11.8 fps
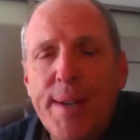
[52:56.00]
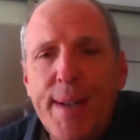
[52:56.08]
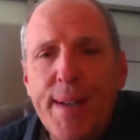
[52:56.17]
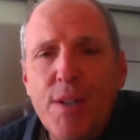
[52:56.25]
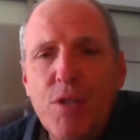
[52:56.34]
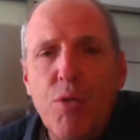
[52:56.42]

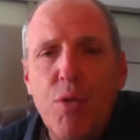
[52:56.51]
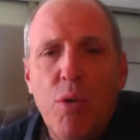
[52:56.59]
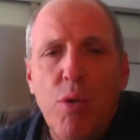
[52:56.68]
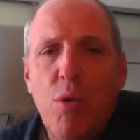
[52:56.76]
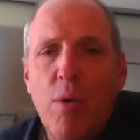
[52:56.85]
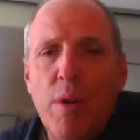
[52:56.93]

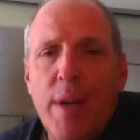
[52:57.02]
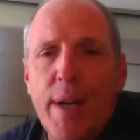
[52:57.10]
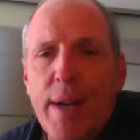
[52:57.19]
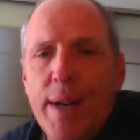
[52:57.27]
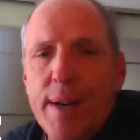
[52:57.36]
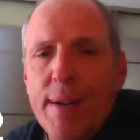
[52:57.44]
true
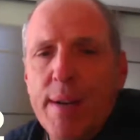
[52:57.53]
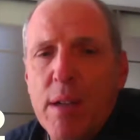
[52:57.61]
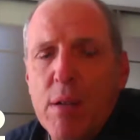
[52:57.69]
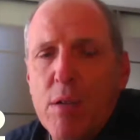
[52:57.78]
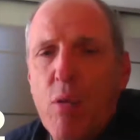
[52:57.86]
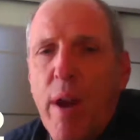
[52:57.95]

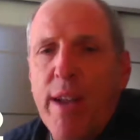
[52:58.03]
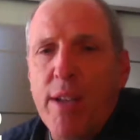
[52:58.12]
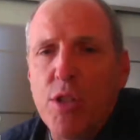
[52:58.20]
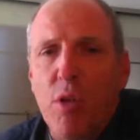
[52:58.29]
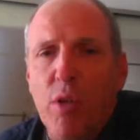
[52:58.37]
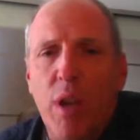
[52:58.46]
great
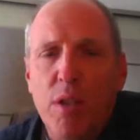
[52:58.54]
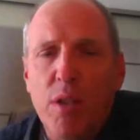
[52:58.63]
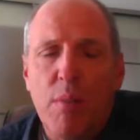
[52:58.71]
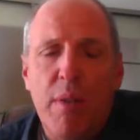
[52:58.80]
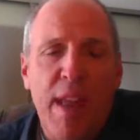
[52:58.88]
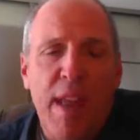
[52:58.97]

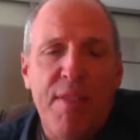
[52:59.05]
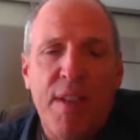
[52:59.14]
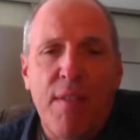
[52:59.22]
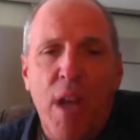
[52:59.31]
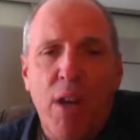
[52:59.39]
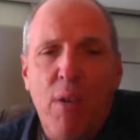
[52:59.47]
journalism, and I think they've
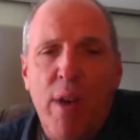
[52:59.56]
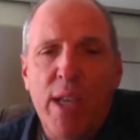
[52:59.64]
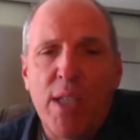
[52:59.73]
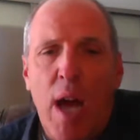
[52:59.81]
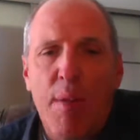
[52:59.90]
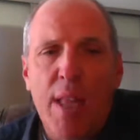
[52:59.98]
done a great
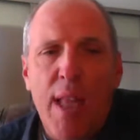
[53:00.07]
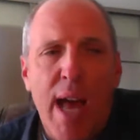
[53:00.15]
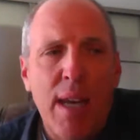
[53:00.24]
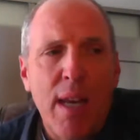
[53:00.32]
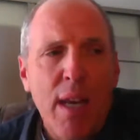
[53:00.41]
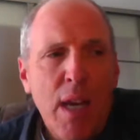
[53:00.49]
job at that.
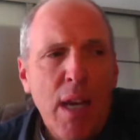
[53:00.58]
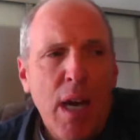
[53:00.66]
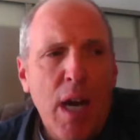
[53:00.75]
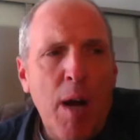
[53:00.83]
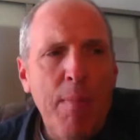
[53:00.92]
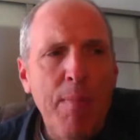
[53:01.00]

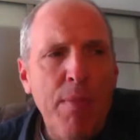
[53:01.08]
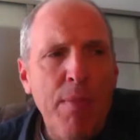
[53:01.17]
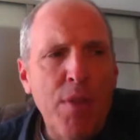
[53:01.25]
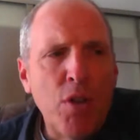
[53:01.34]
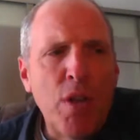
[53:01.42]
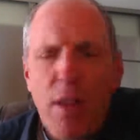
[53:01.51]

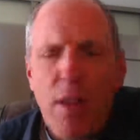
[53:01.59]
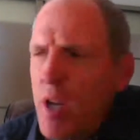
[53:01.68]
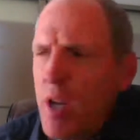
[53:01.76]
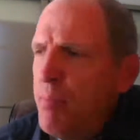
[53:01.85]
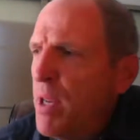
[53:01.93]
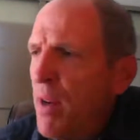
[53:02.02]
There's another
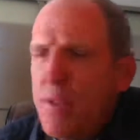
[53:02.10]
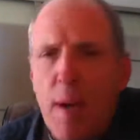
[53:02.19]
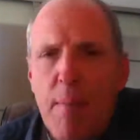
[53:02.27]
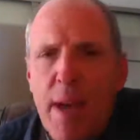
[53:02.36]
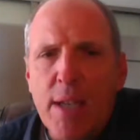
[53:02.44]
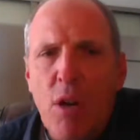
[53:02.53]
company off the top of
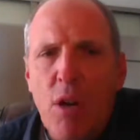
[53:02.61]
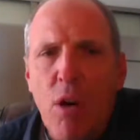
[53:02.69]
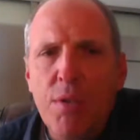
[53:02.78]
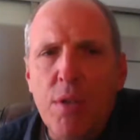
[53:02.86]
my head called